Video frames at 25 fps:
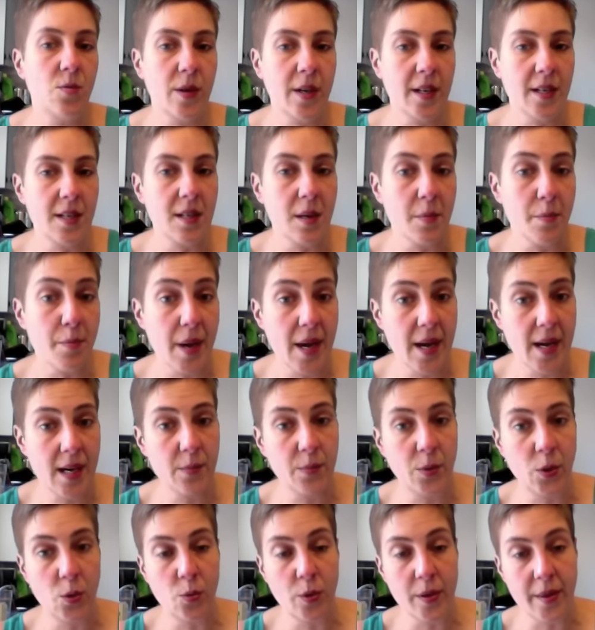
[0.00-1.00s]
when it's
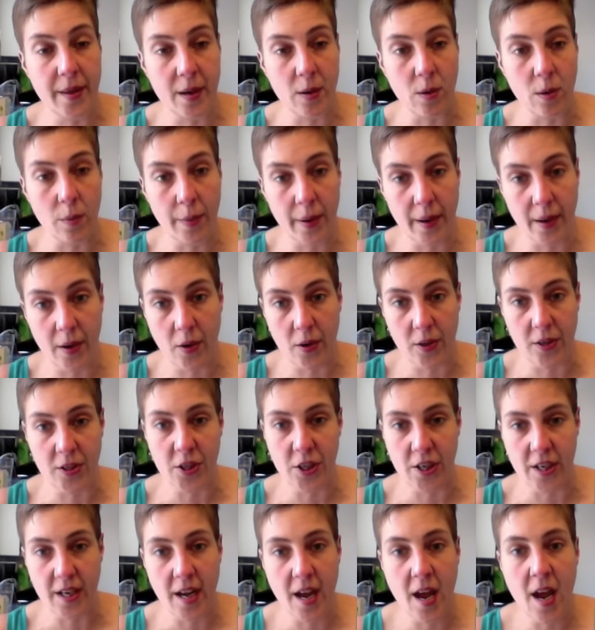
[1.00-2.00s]
compatible with our
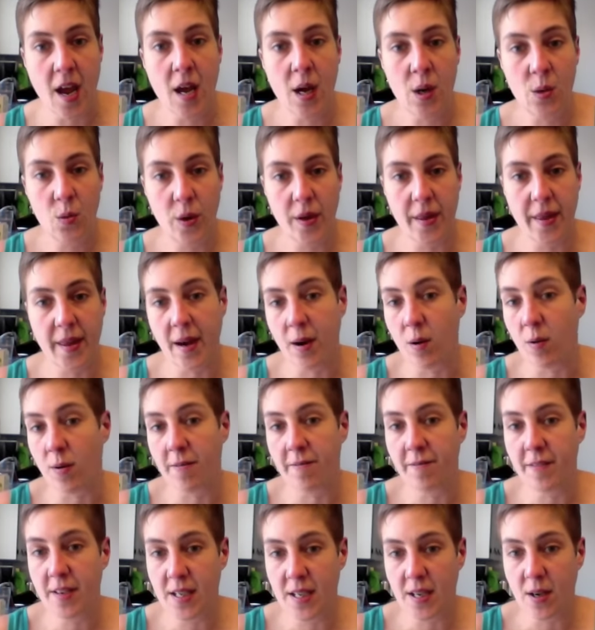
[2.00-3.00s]
biology, with our
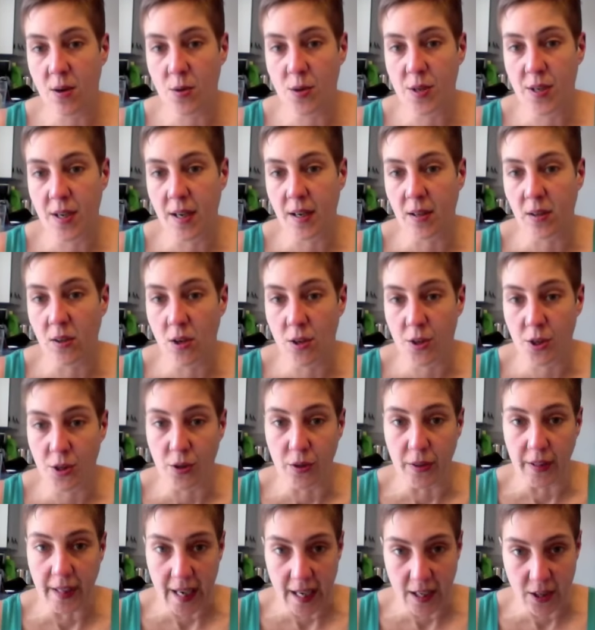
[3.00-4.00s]

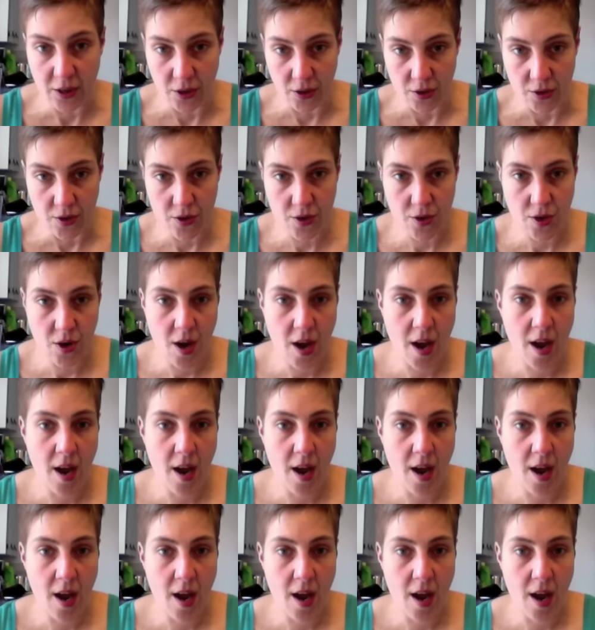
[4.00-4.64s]
physiopsychological natures.